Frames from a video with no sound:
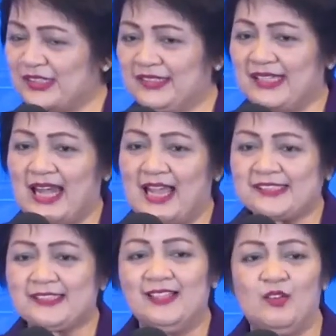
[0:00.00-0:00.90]
during the
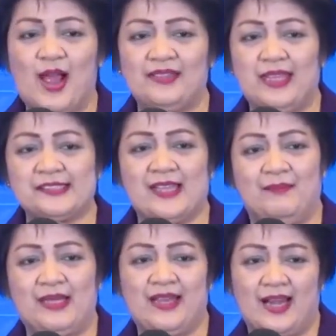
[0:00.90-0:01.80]
last one-day
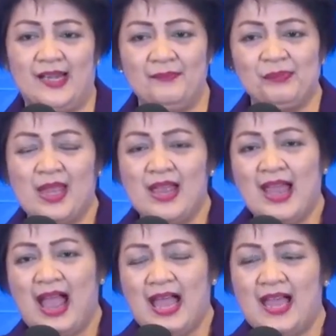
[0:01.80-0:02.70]
seminar
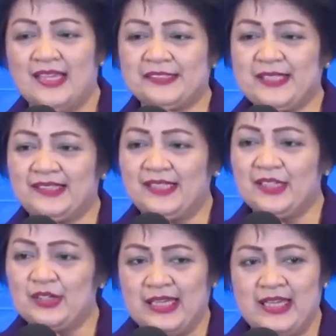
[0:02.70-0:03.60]
is that
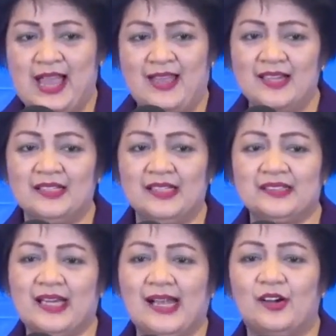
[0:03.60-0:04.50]
in Korea,
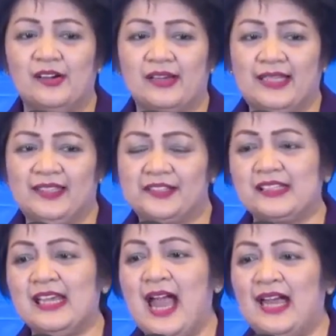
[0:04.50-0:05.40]
there are already
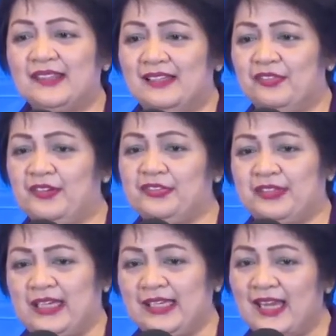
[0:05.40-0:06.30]
350
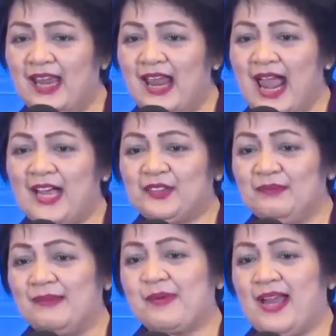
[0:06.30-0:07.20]

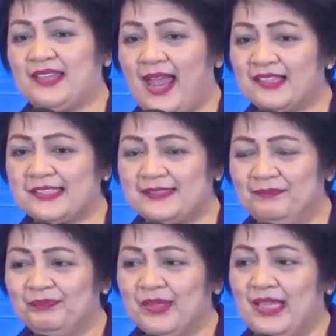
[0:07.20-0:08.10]
Atomy products.
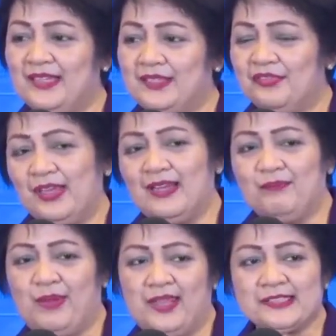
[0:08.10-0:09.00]
In the
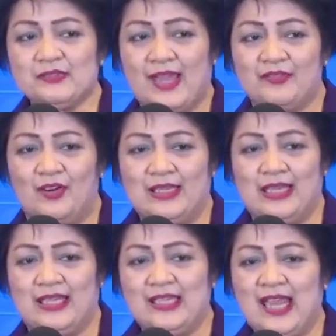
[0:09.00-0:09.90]
Philippines, we have
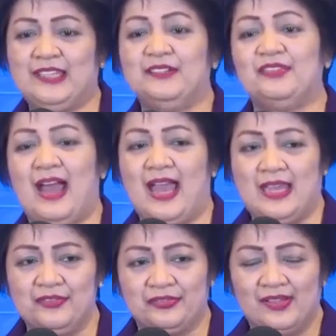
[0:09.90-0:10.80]
only
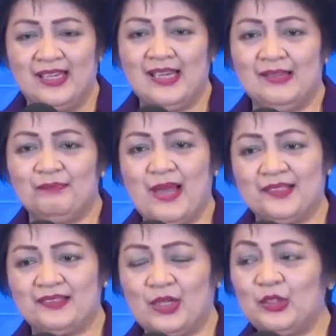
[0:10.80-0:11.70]
85.
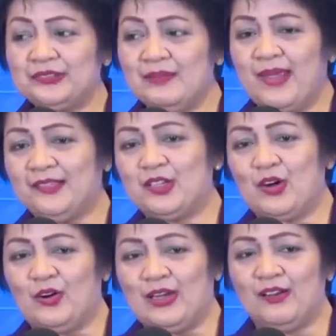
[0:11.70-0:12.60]
But the ultimate
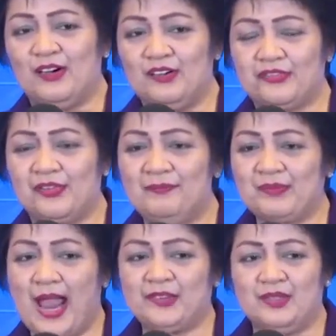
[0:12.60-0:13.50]
goal of
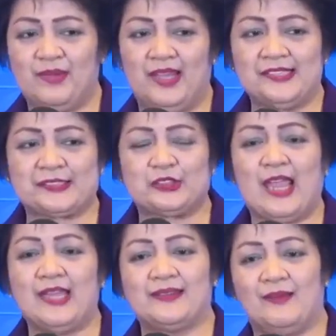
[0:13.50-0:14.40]
Atomy is to
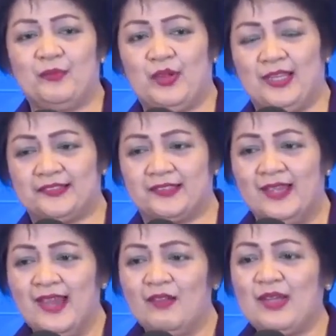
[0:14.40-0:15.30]
end up with
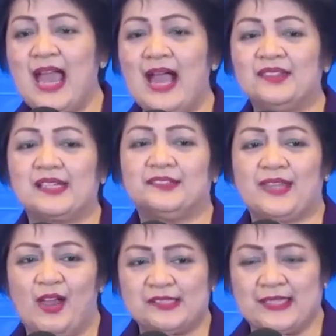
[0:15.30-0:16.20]

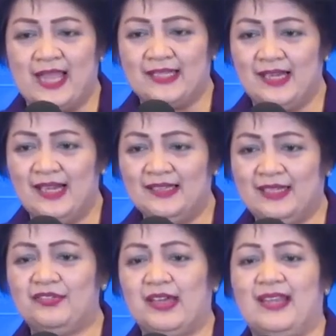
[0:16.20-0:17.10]
100,000
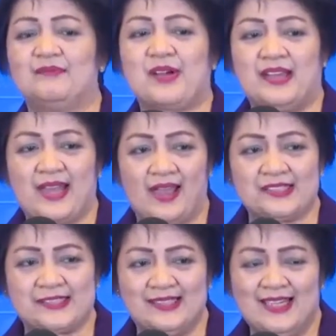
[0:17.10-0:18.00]
different
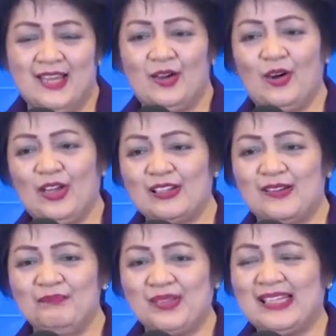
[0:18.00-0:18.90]
products. All,
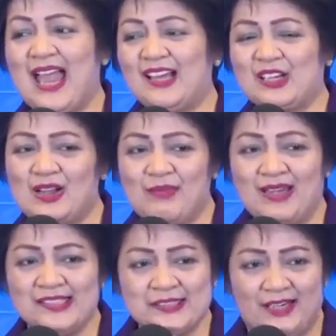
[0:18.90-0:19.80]
yeah,
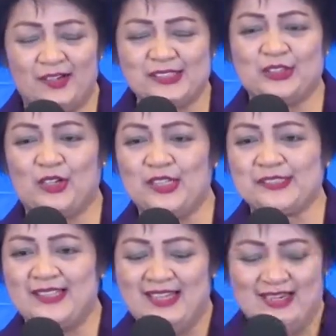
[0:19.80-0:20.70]
globally sourced.